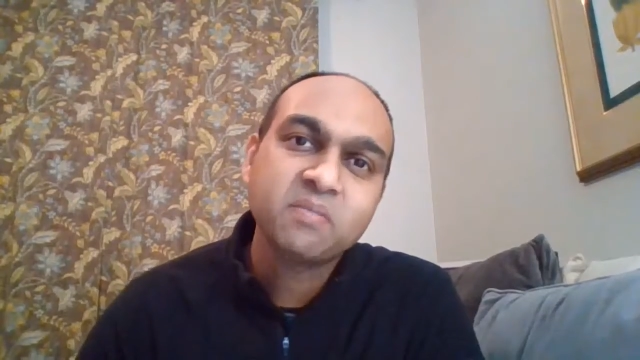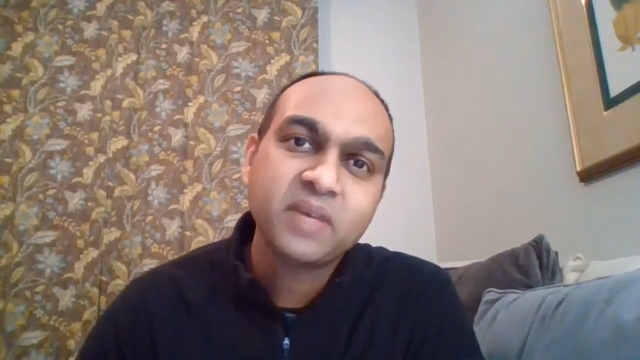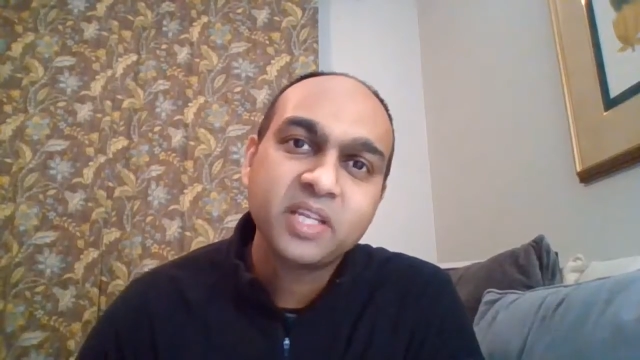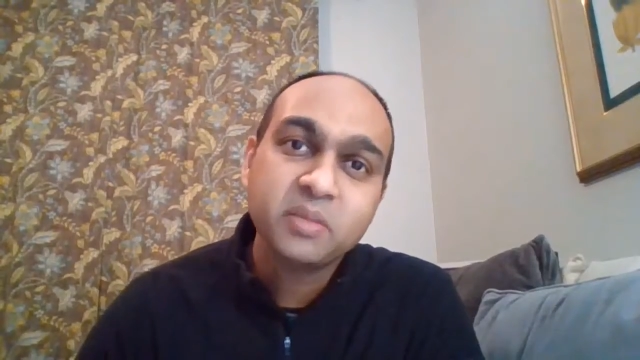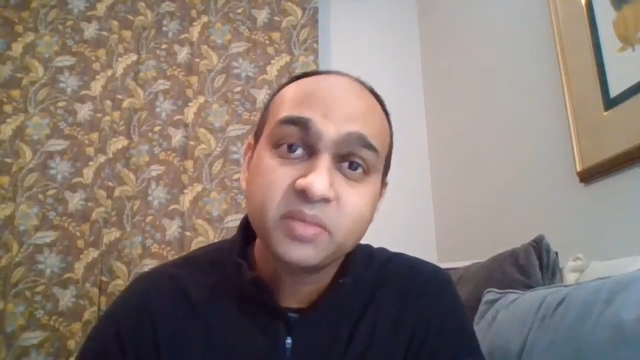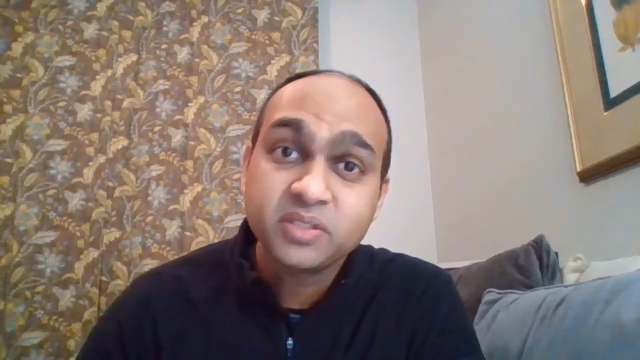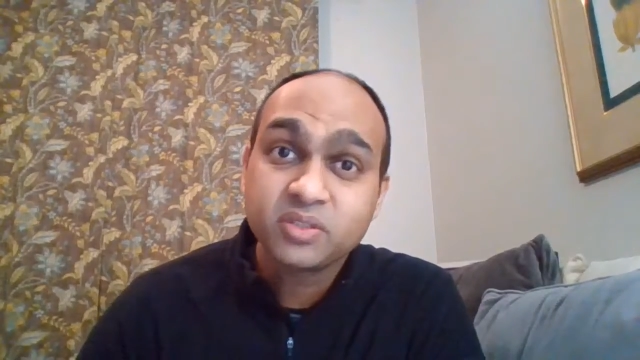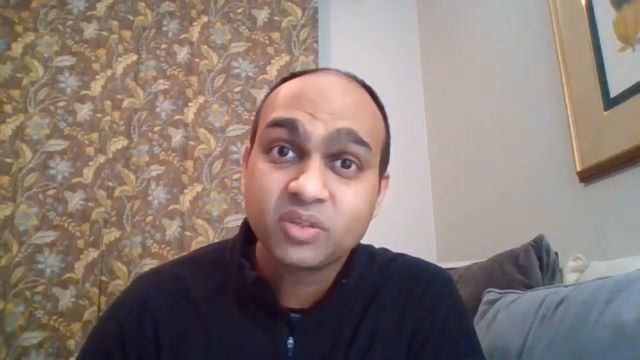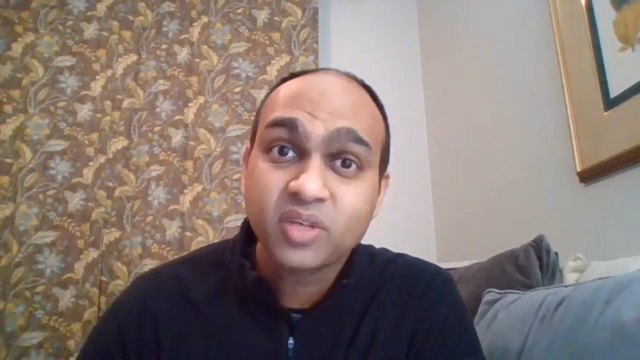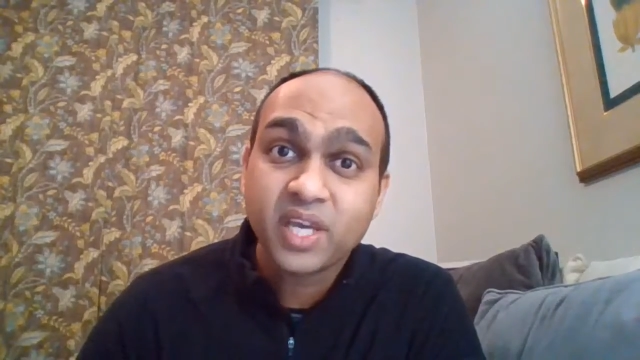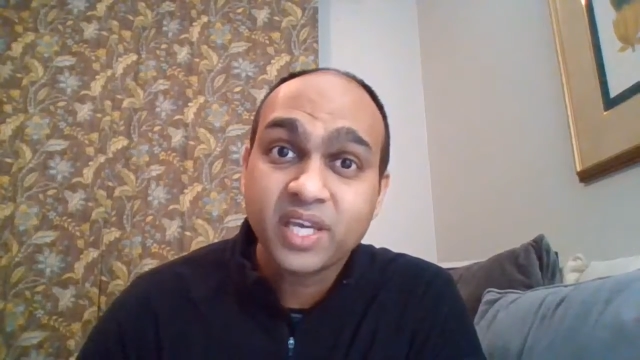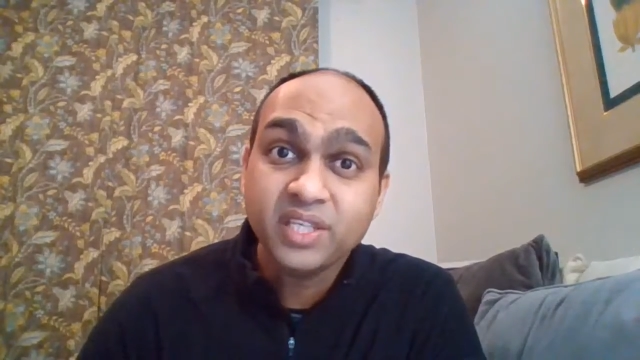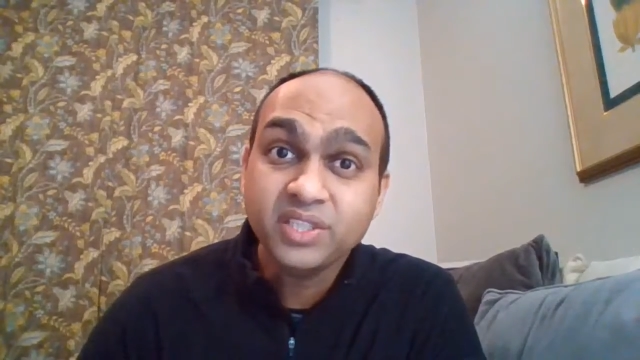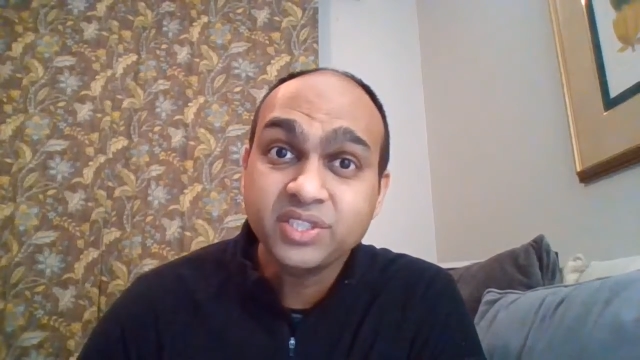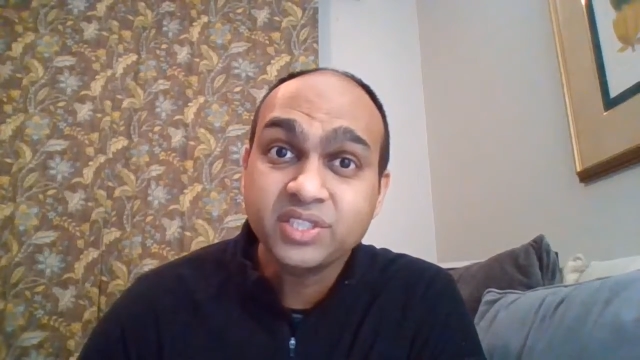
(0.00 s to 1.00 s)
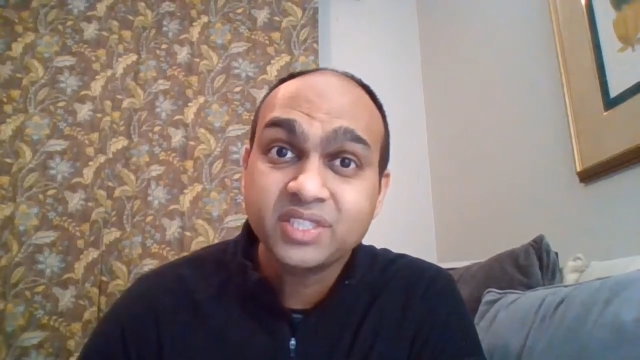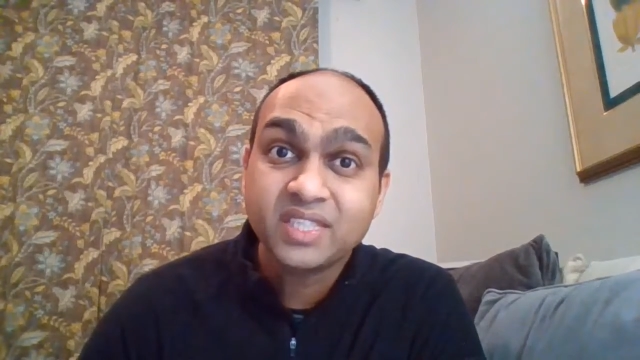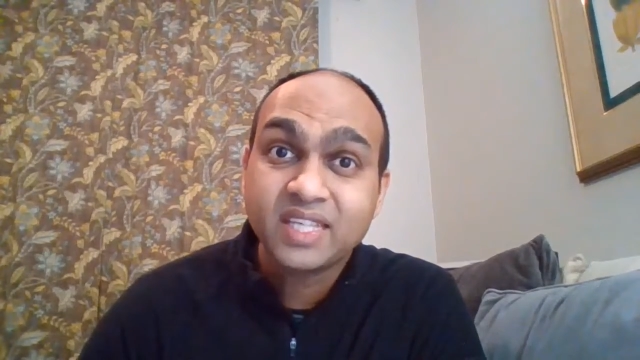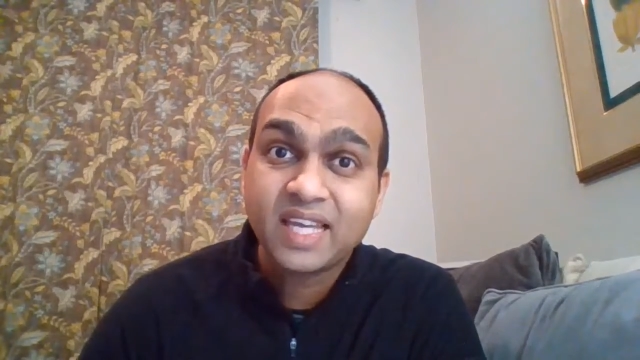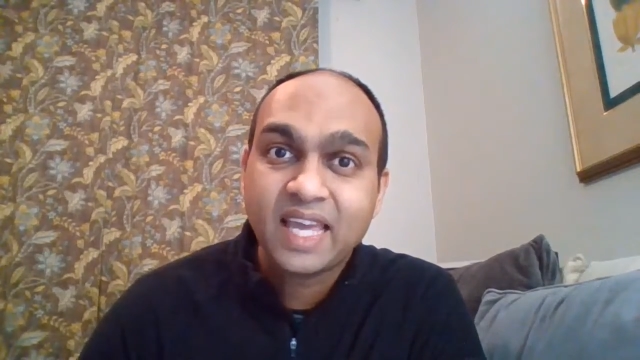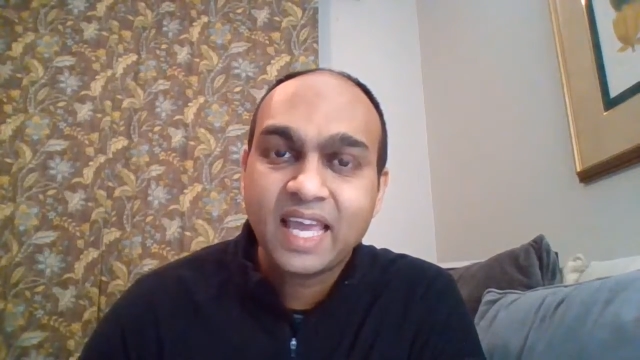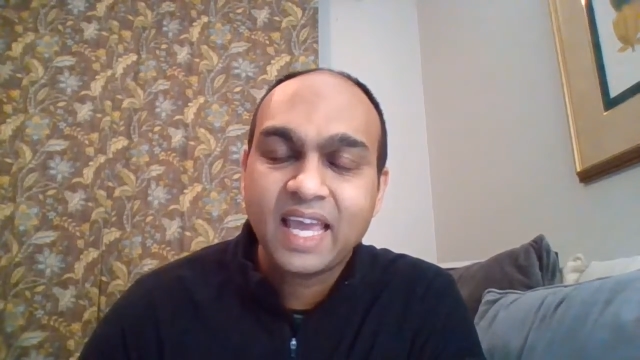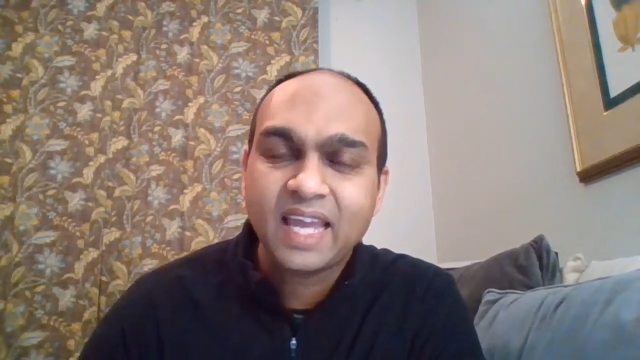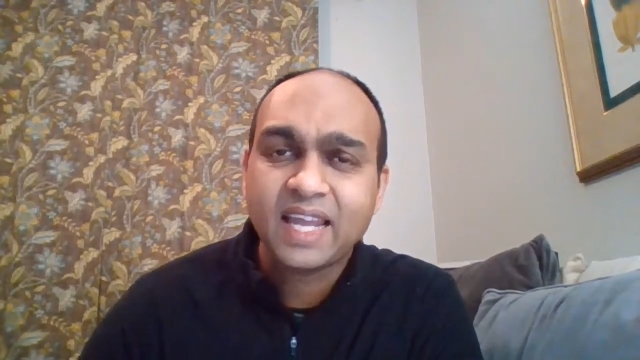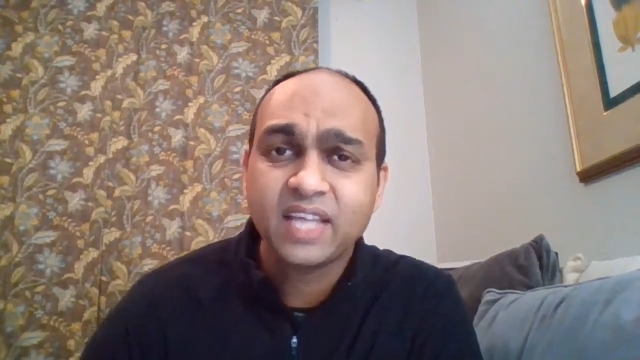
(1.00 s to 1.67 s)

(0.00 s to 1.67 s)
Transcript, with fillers: my name is Durgesh and